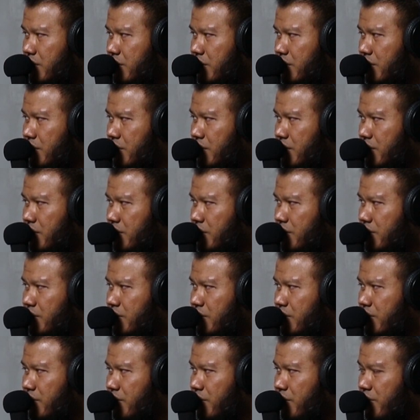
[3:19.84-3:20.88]

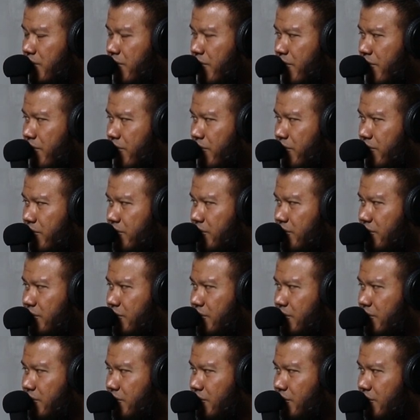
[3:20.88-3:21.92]

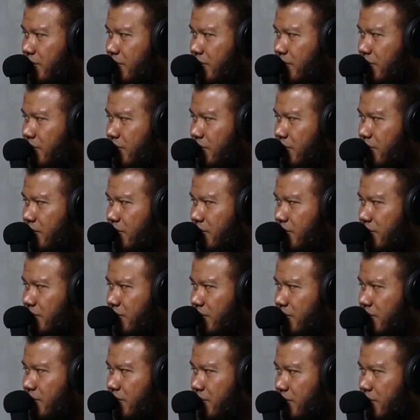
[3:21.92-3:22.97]

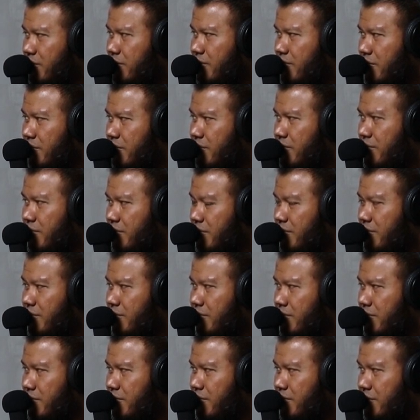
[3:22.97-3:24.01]
(not speaking)